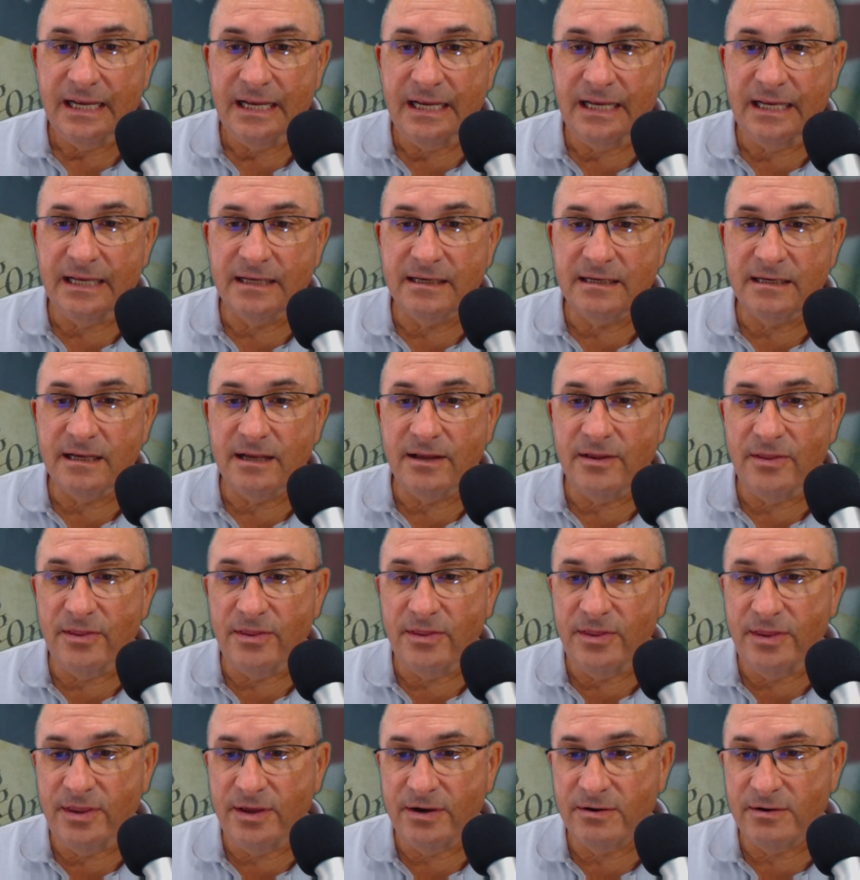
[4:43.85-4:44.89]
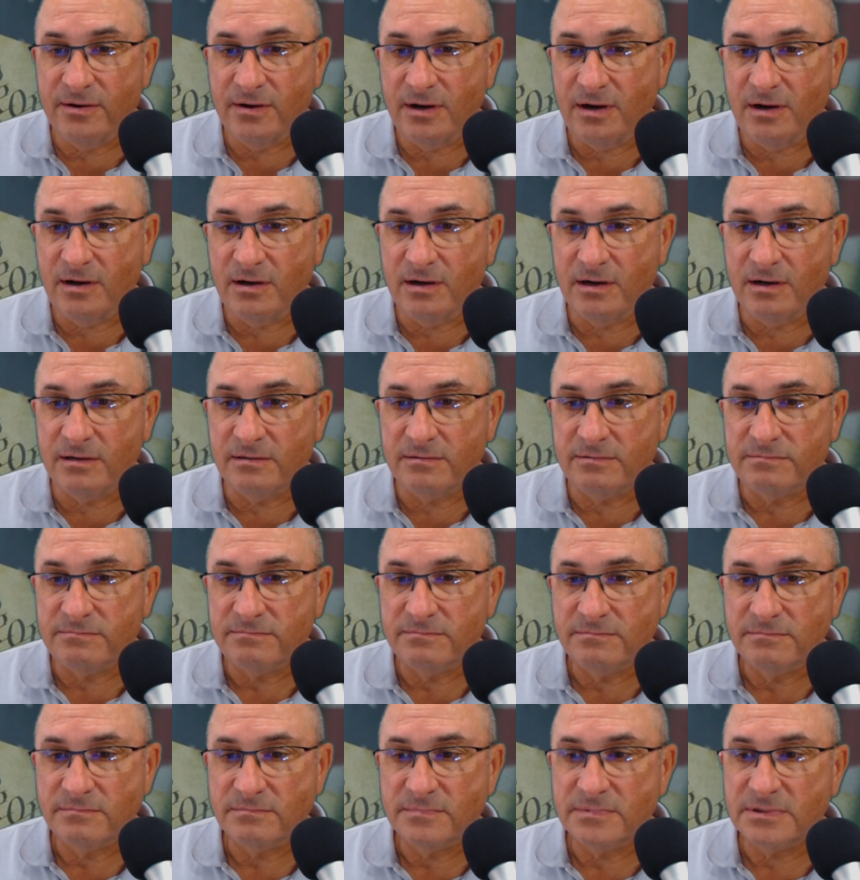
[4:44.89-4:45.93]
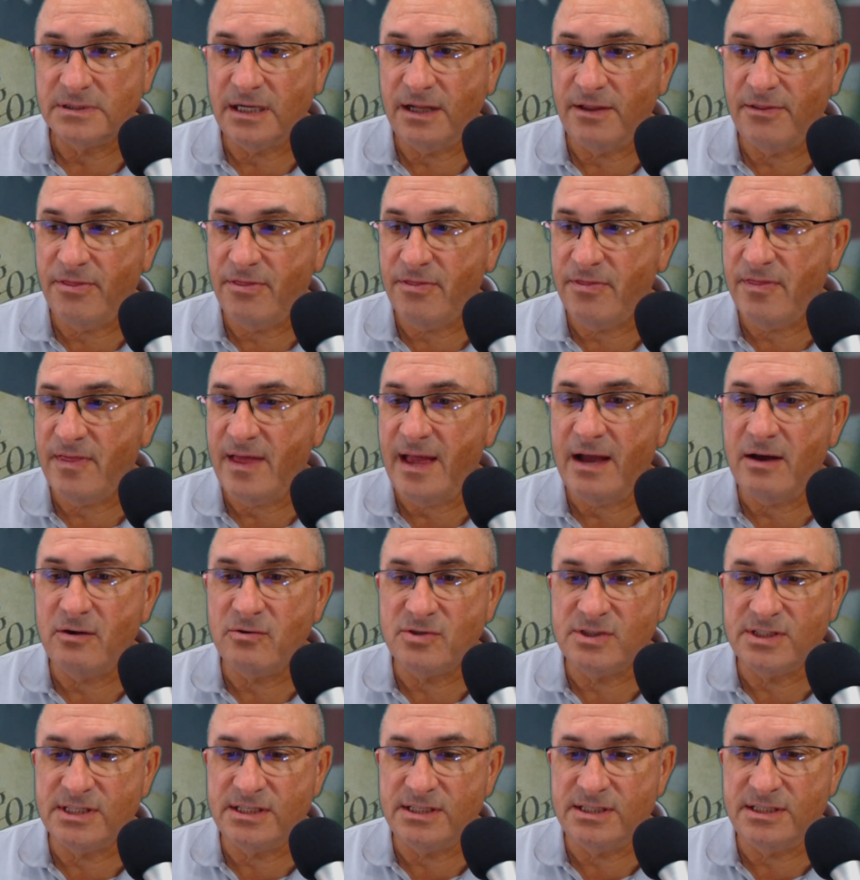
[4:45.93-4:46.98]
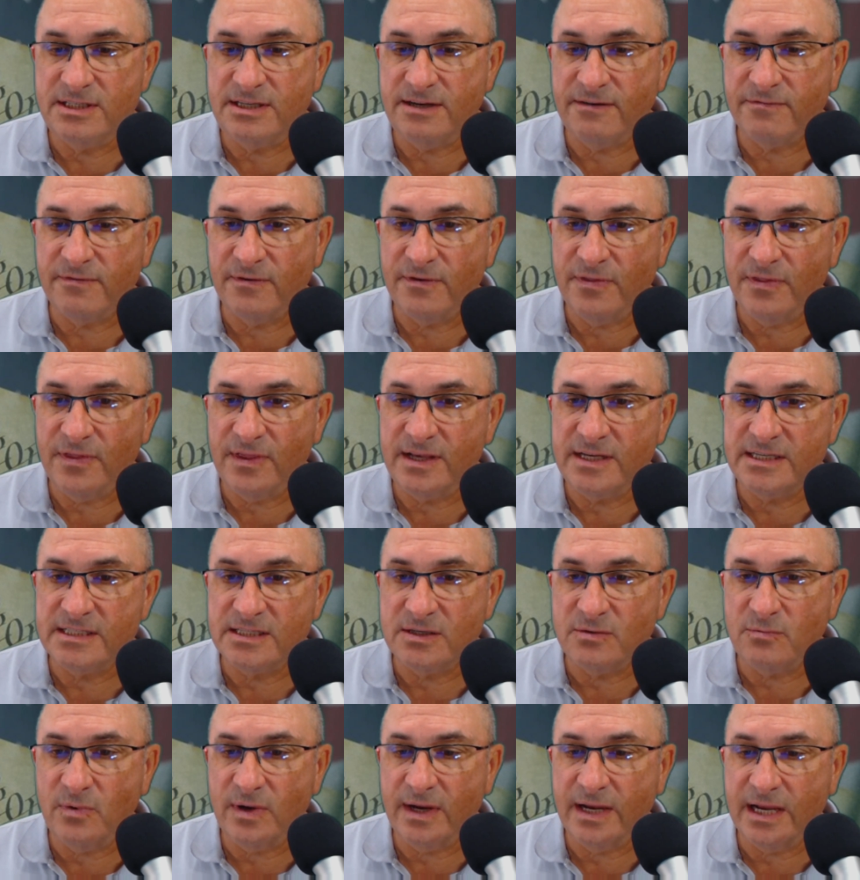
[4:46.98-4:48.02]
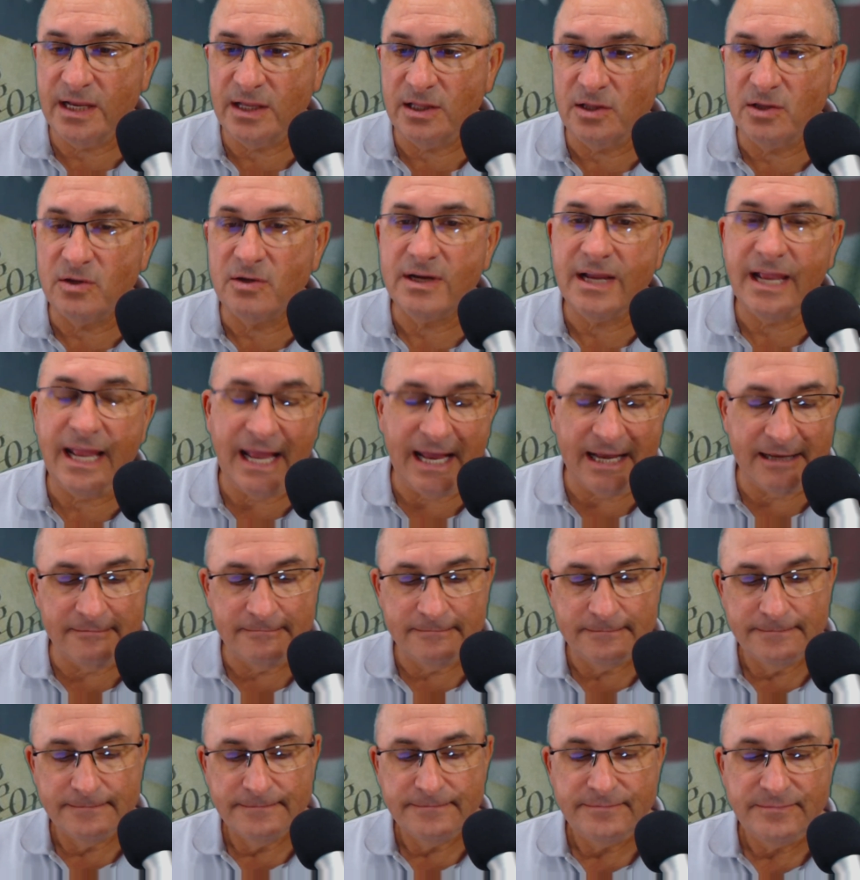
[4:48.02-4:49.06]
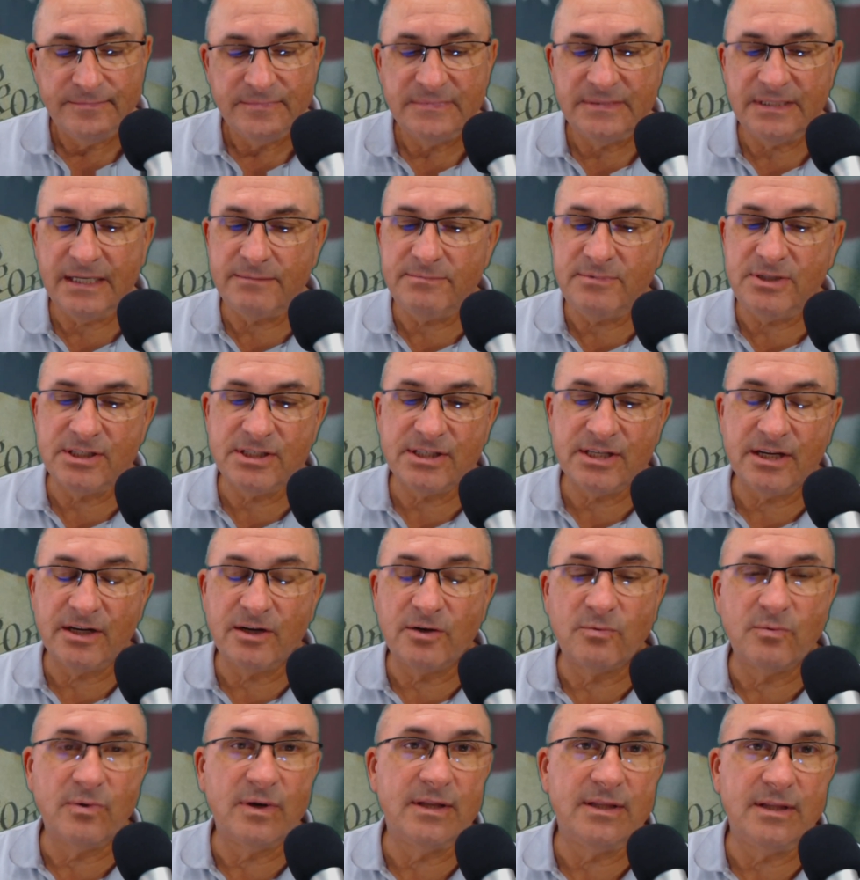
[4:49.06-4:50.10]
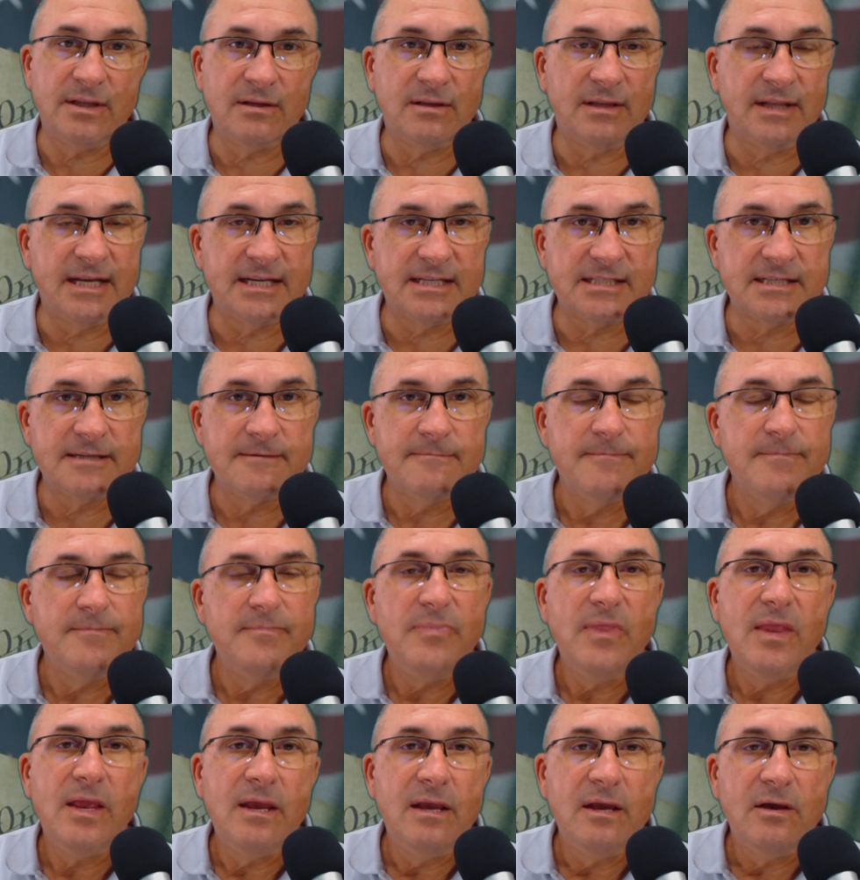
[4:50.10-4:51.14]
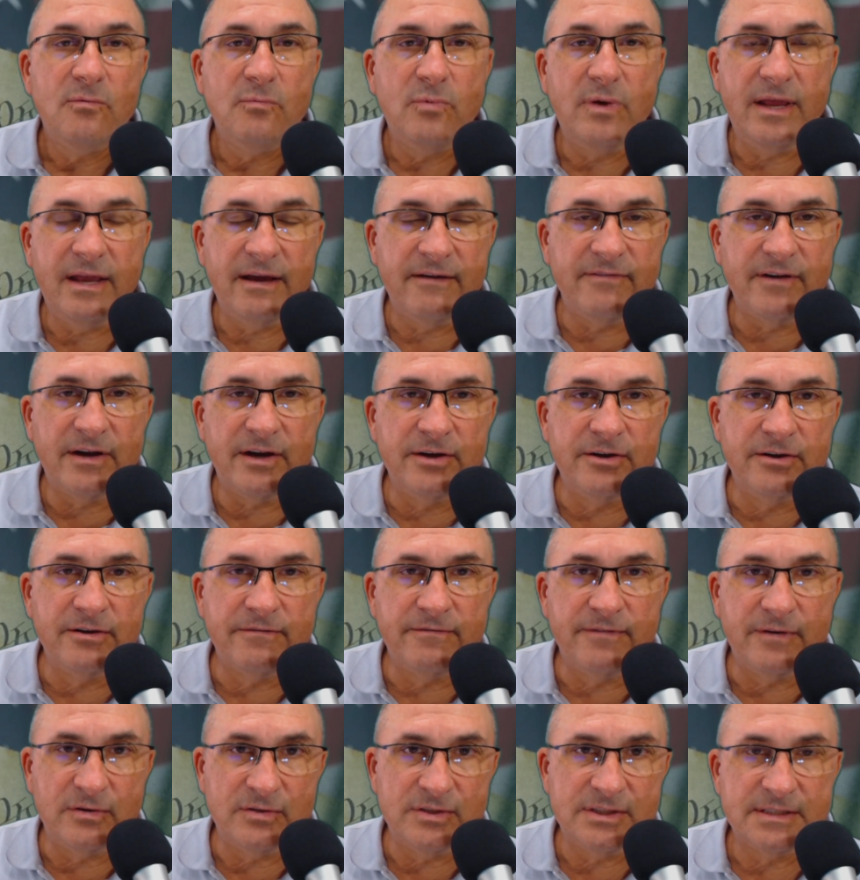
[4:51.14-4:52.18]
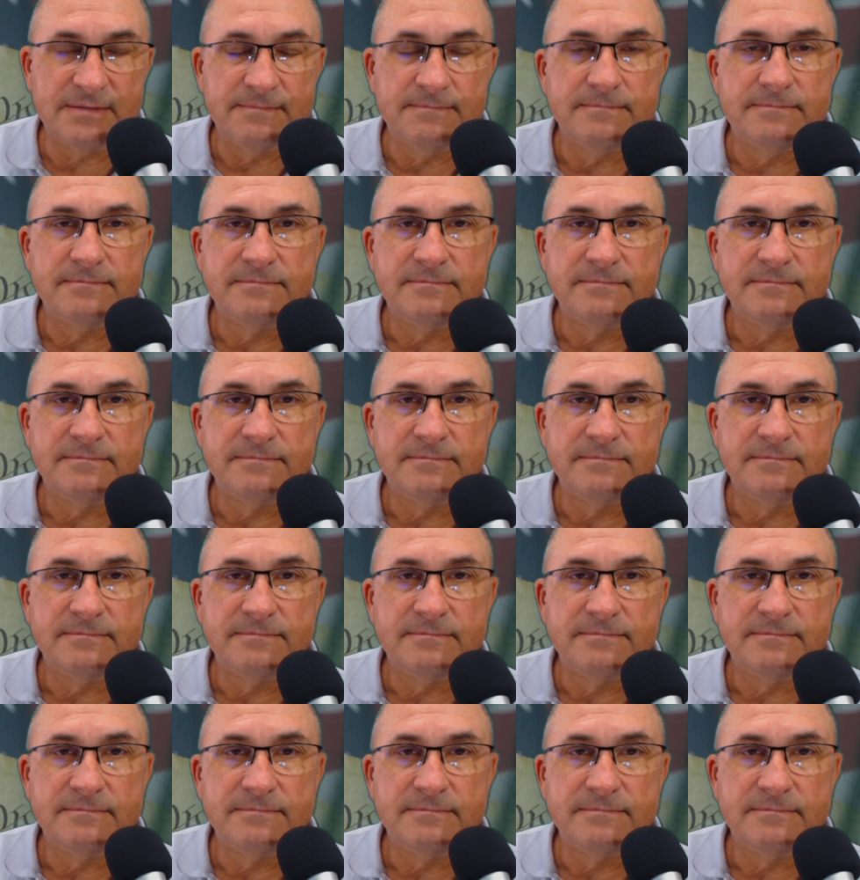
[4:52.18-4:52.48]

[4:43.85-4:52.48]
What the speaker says: And there are 1,000 different things that we can look at. I'm just going to run the list. We have undervotes.